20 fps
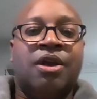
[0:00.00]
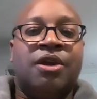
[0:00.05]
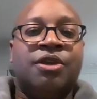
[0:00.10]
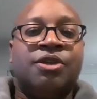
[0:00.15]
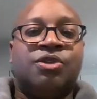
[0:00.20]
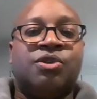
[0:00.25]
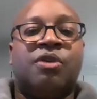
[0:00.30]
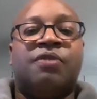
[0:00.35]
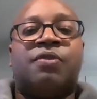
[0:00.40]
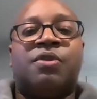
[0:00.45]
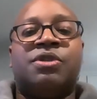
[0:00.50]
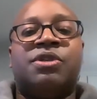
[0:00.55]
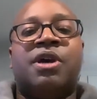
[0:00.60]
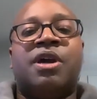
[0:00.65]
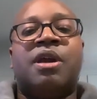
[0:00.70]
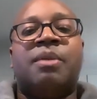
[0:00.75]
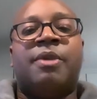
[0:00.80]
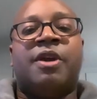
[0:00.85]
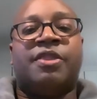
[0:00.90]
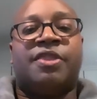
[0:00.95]
So if we're
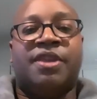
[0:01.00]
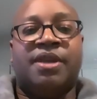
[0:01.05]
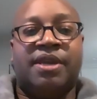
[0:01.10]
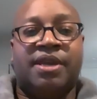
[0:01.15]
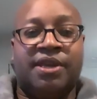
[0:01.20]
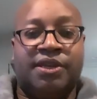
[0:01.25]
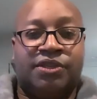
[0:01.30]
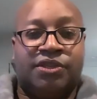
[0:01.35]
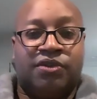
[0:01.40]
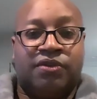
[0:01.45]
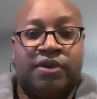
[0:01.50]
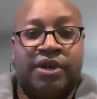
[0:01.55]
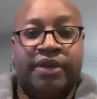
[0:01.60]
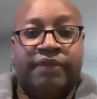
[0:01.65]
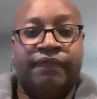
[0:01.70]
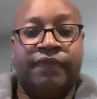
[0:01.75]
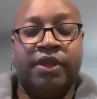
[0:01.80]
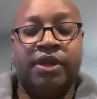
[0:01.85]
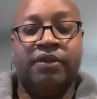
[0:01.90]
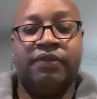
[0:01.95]
talking about the history
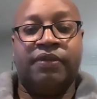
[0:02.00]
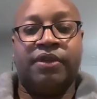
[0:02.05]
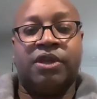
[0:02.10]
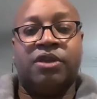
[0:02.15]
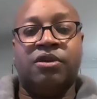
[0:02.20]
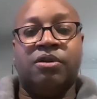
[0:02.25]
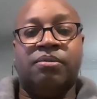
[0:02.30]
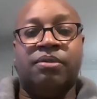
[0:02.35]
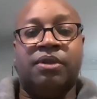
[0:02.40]
of the Cuba